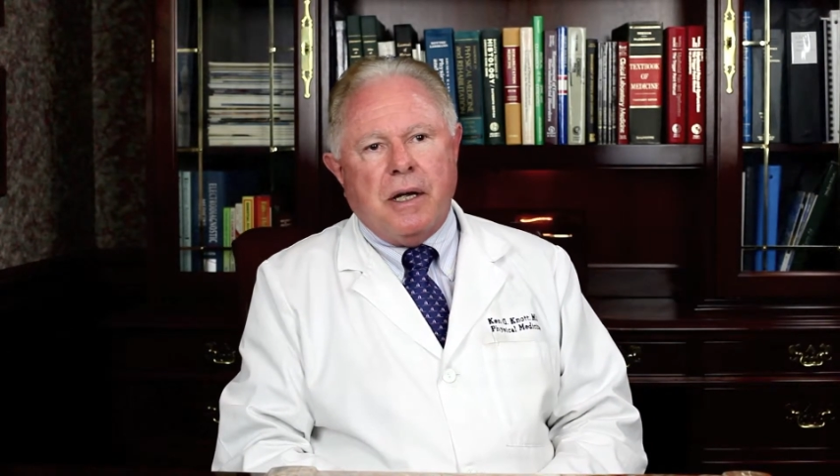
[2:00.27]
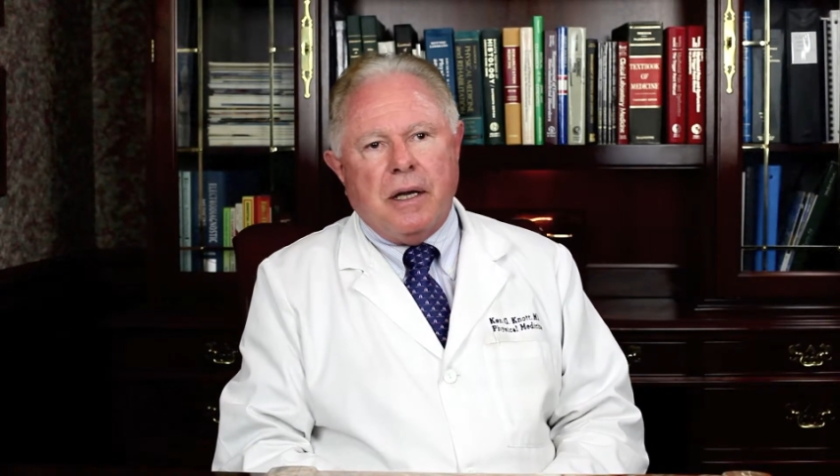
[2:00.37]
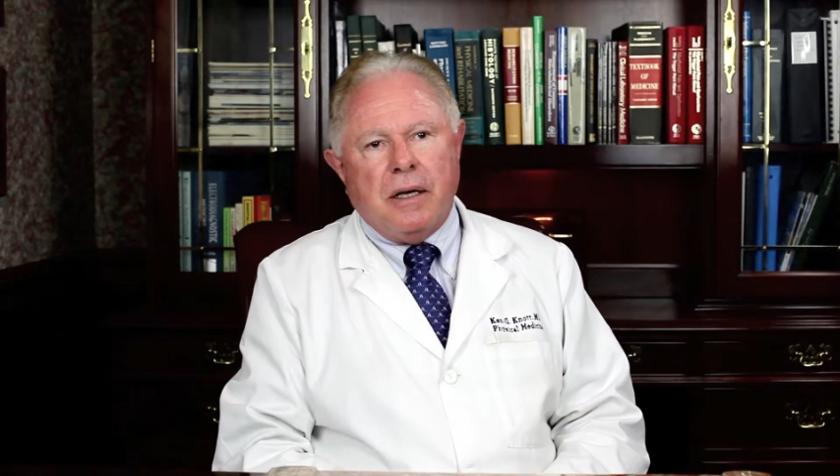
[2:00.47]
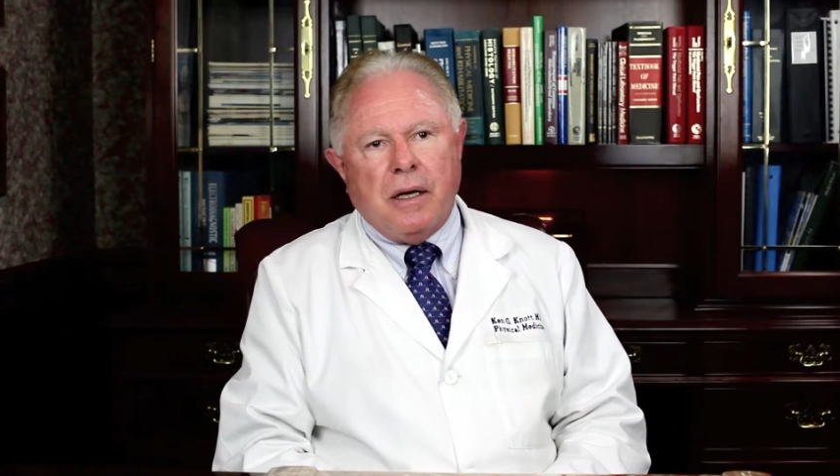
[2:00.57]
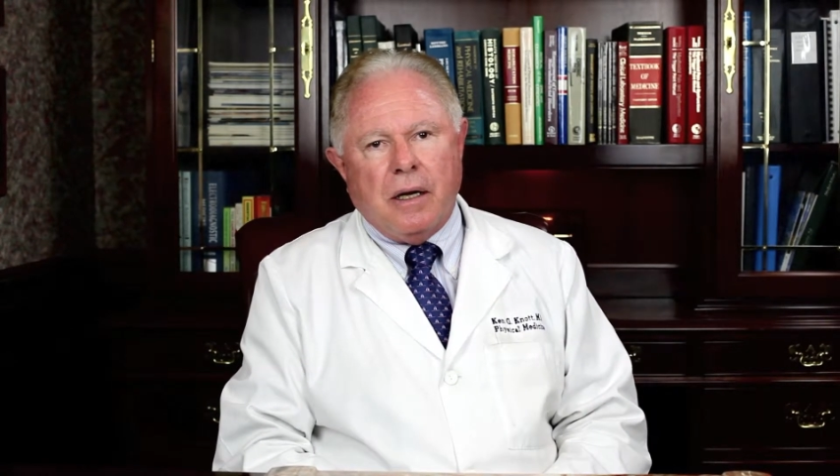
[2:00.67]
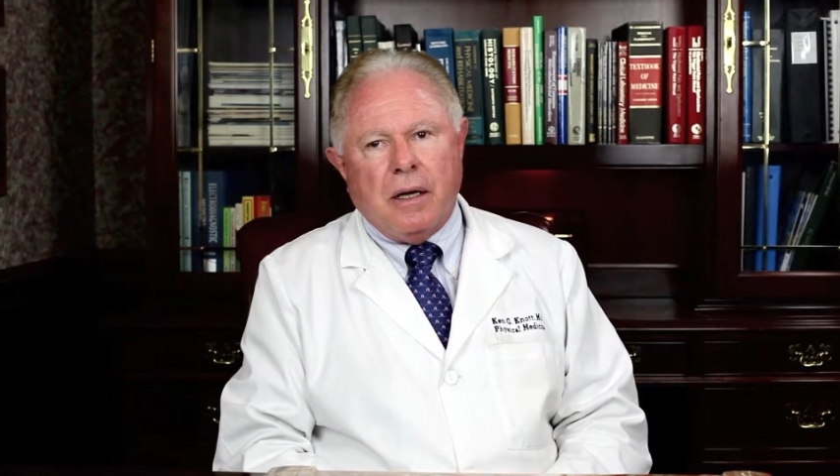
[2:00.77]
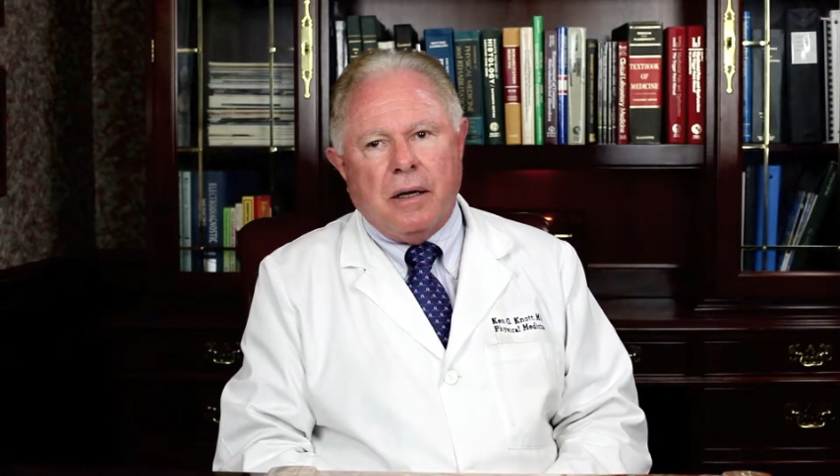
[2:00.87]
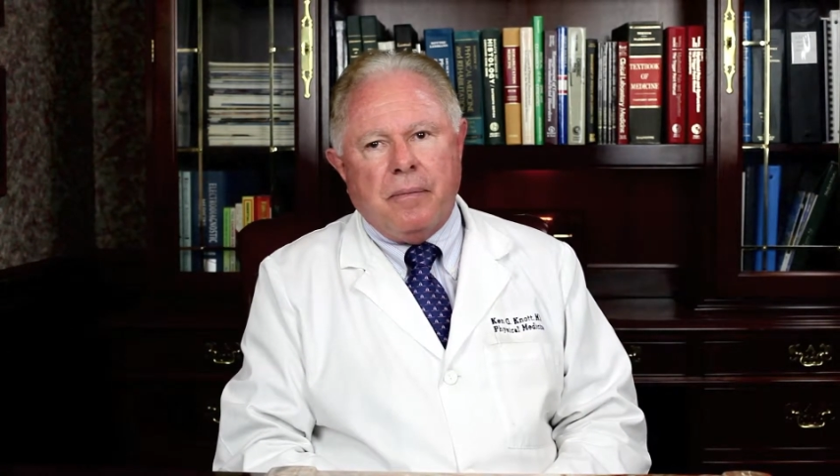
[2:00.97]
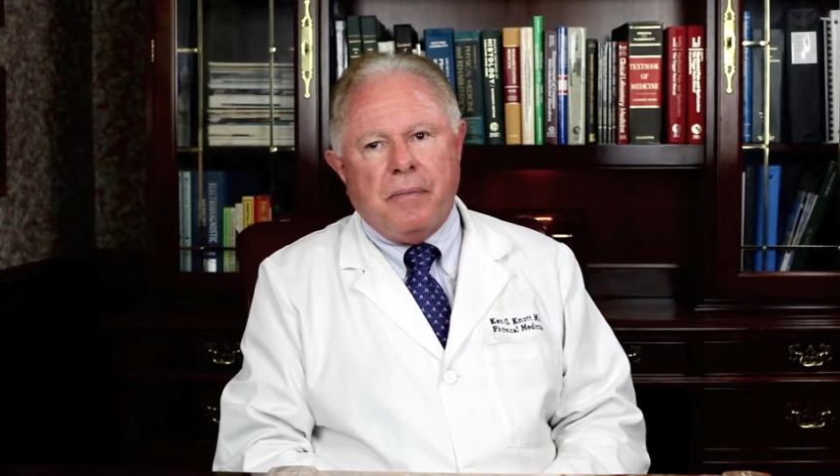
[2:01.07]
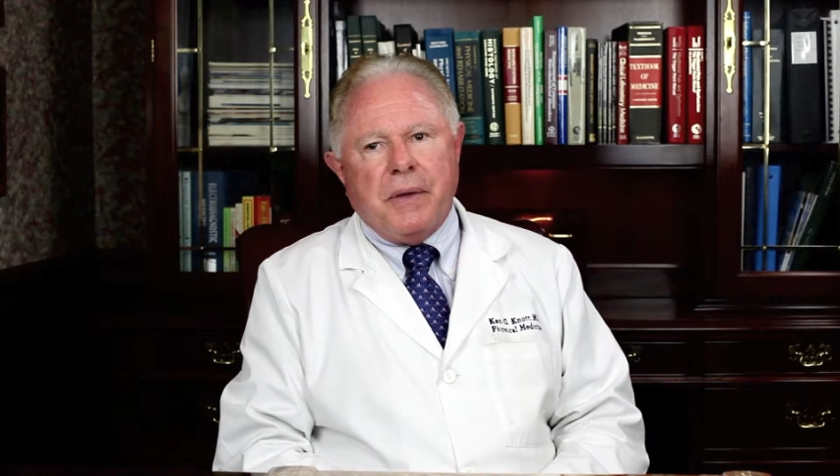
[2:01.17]

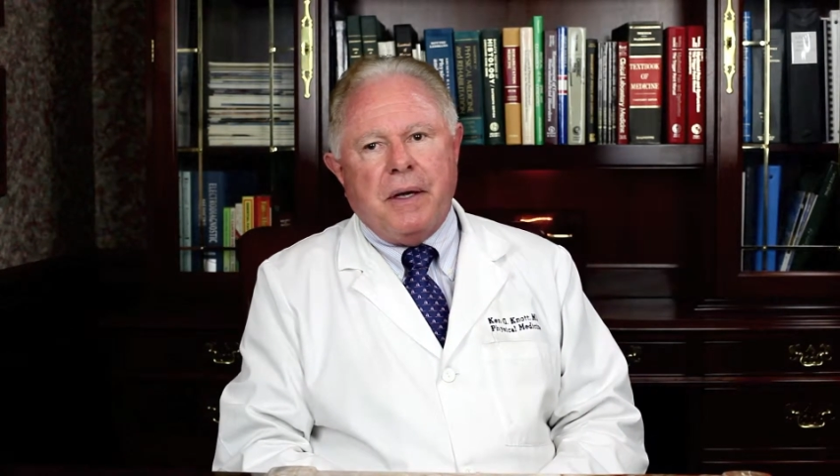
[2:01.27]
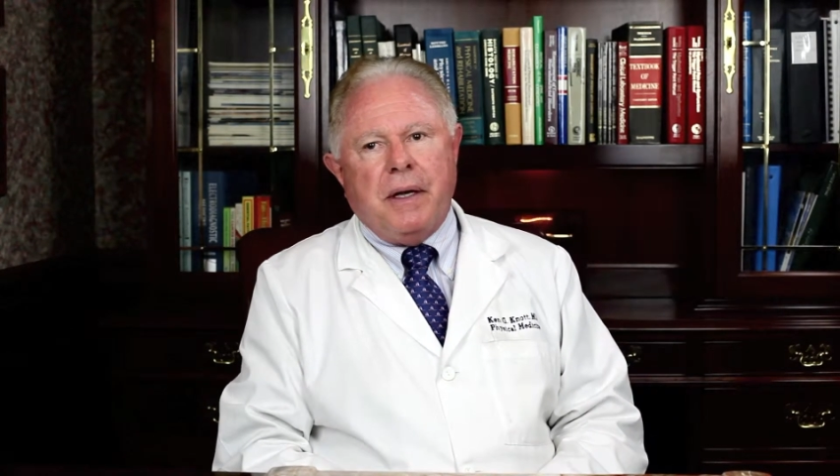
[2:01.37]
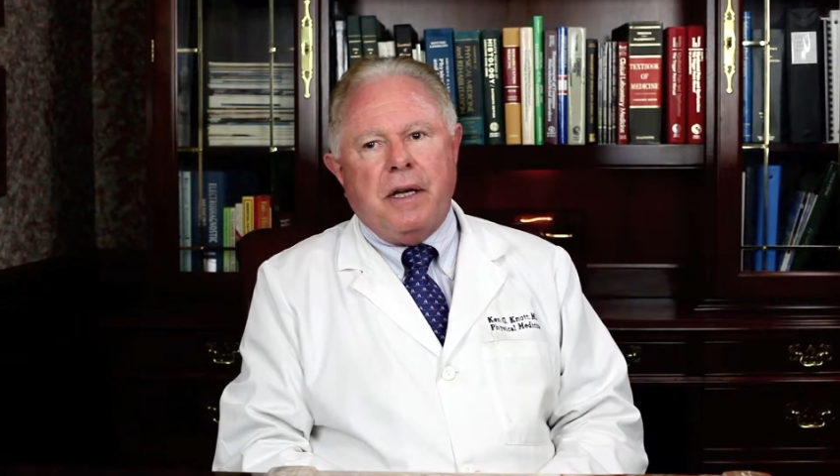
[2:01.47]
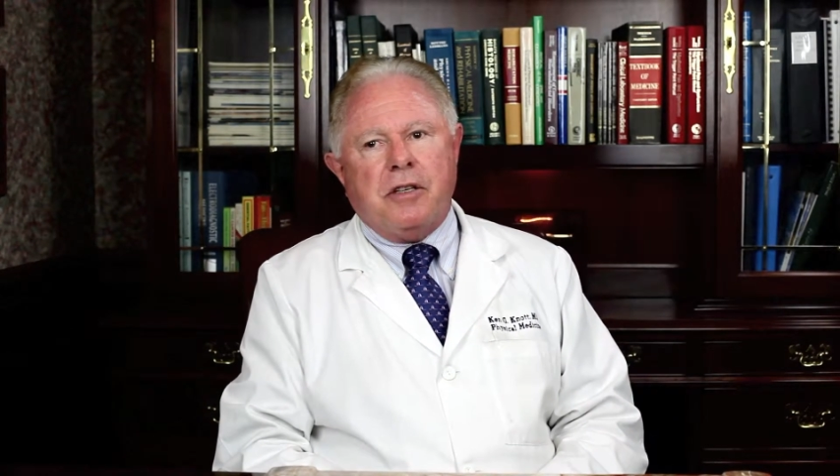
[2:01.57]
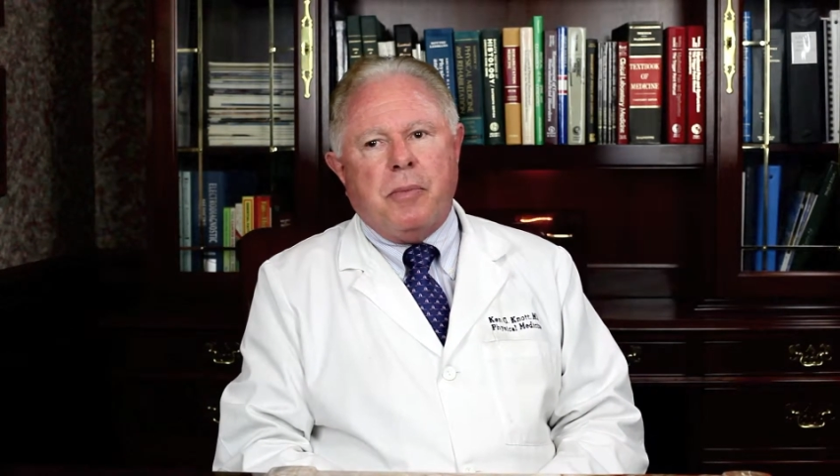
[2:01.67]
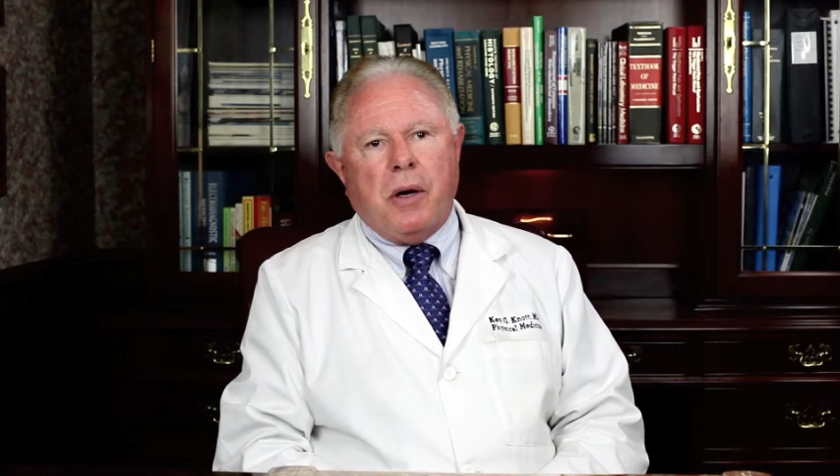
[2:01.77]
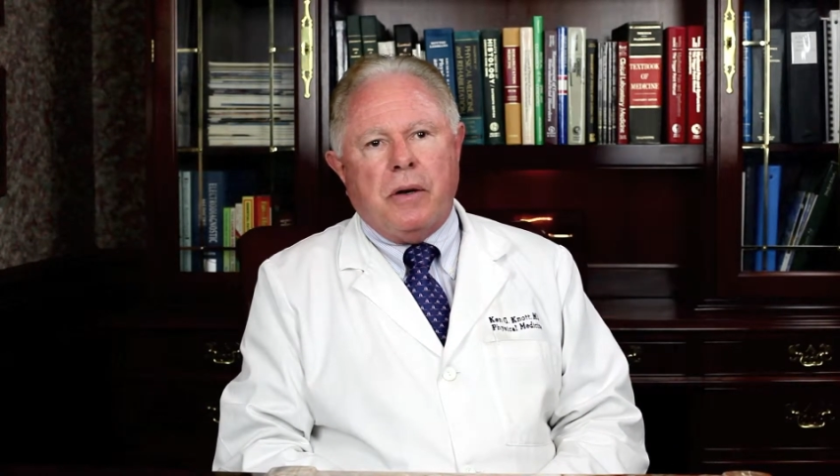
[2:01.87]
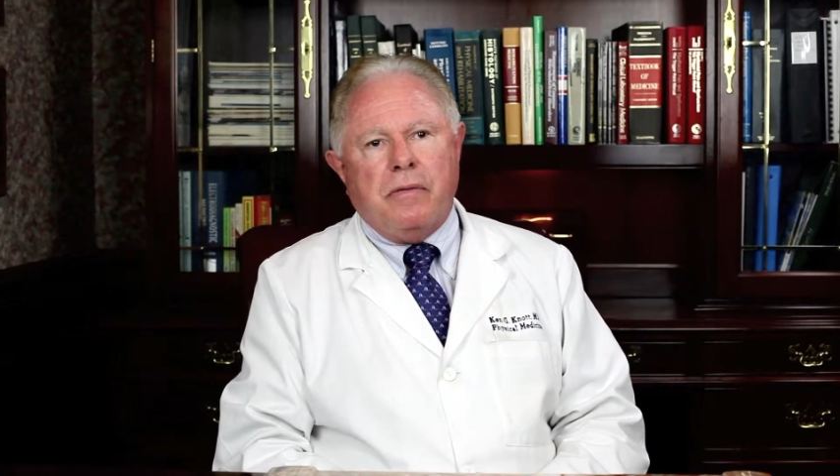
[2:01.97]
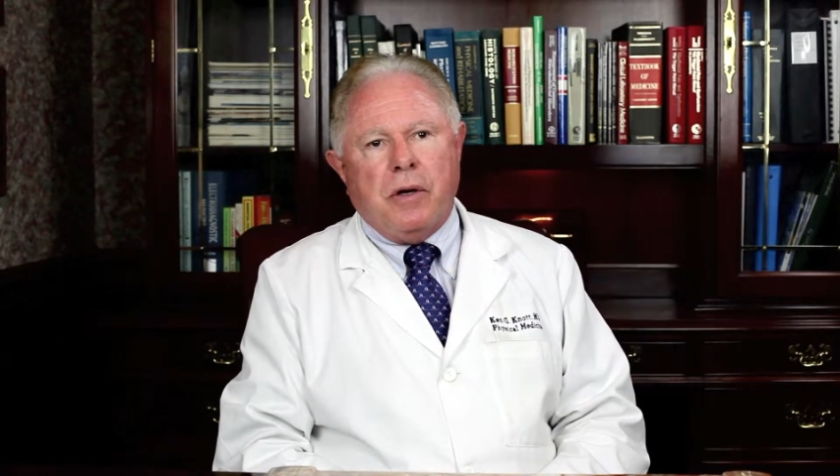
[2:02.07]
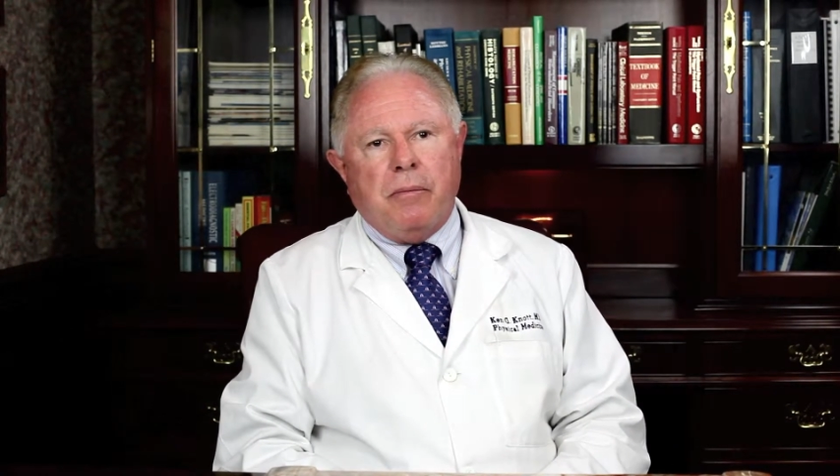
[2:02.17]
and it's part of your